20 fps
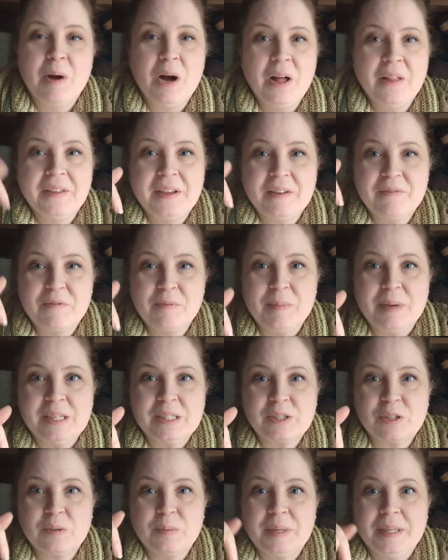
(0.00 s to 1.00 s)
All the
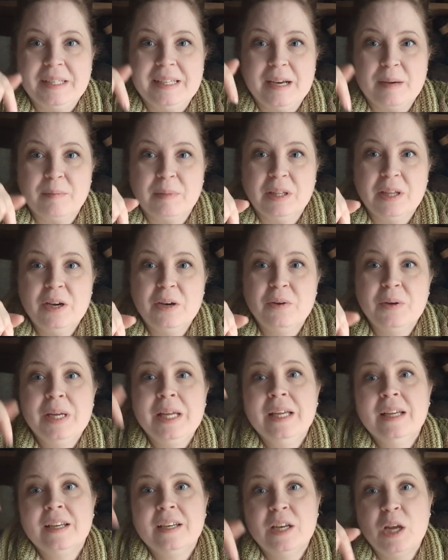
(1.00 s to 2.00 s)
information will be down below.
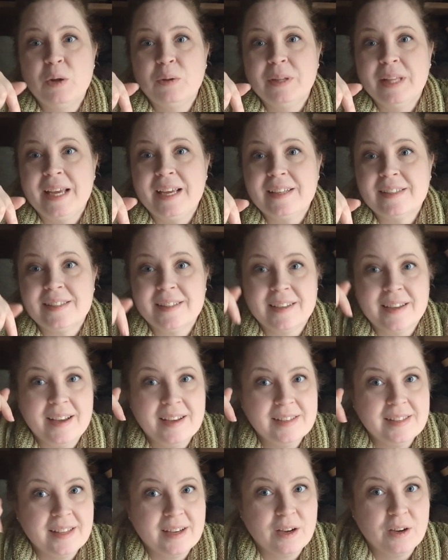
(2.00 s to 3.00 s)
No links in
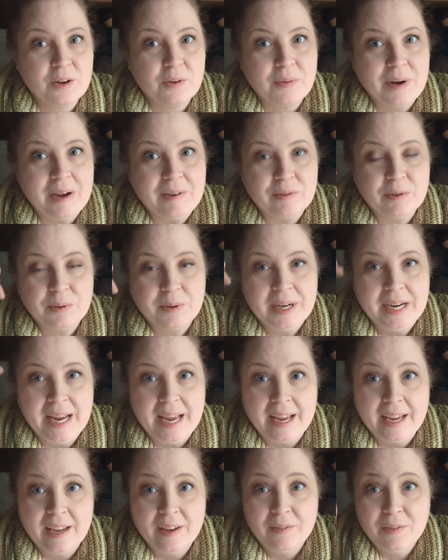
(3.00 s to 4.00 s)
case they go to Ravelry
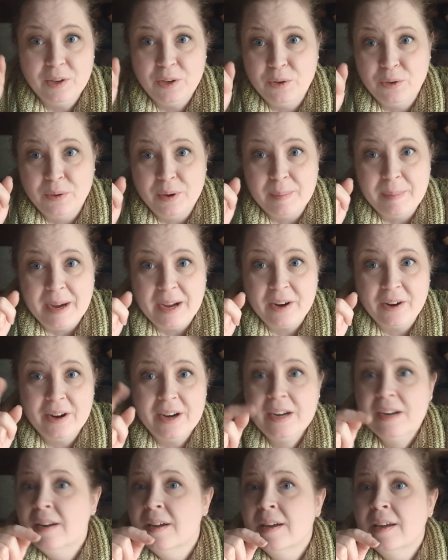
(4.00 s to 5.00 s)
and give you a
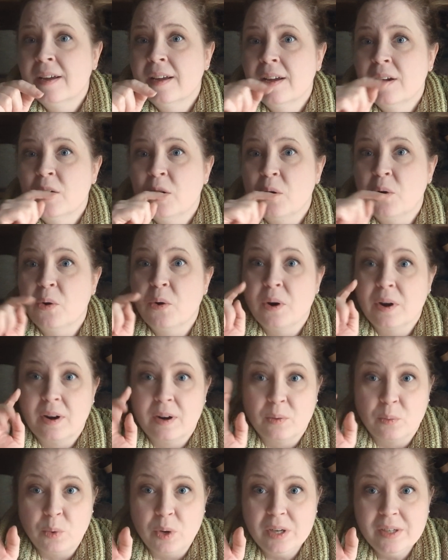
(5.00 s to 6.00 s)
migraine
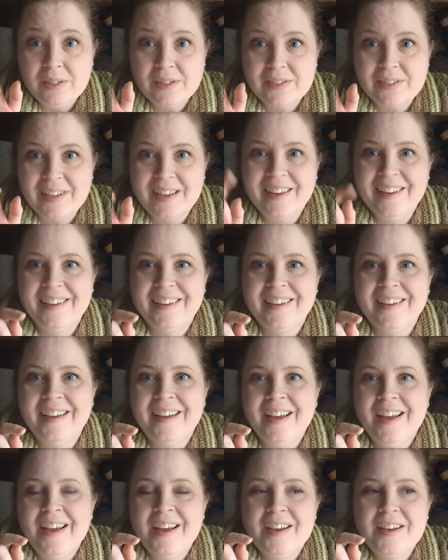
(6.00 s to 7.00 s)
or worse.
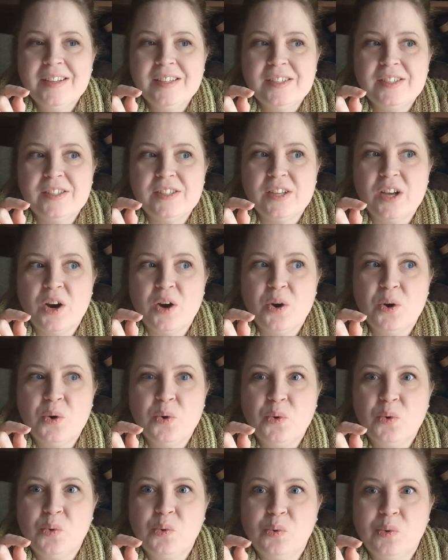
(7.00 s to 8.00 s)

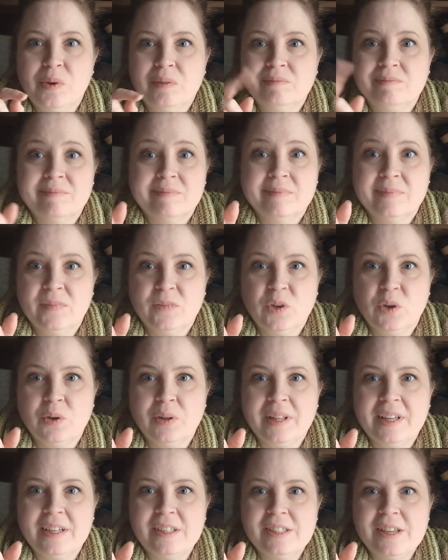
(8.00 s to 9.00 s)
So Google
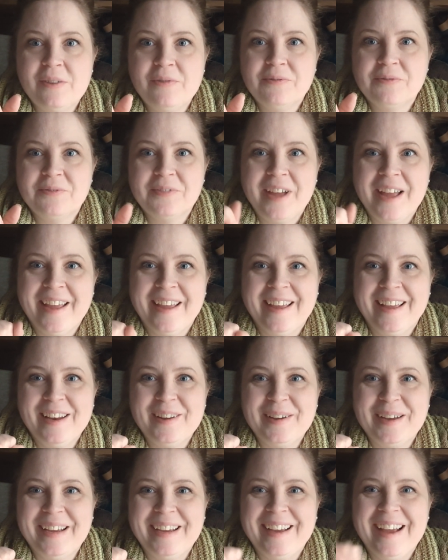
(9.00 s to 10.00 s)
it yourself.
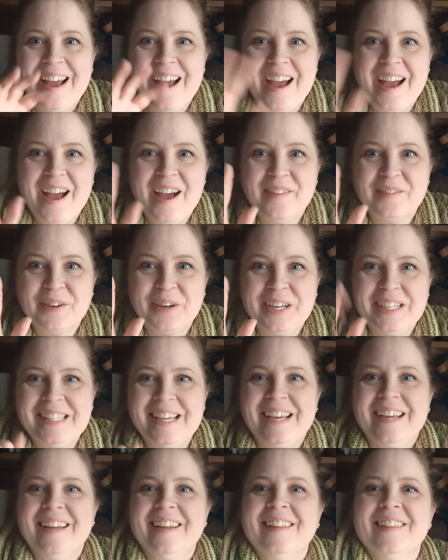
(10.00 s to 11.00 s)
Anyway, have a great
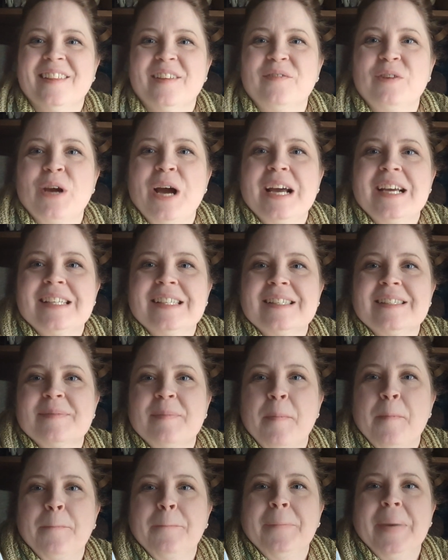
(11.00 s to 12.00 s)
day. Love you guys.
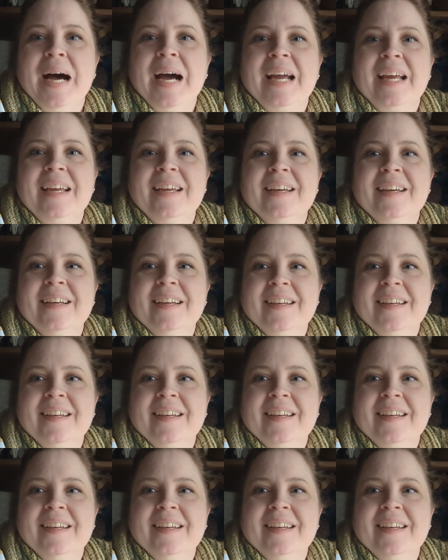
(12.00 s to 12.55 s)
Bye.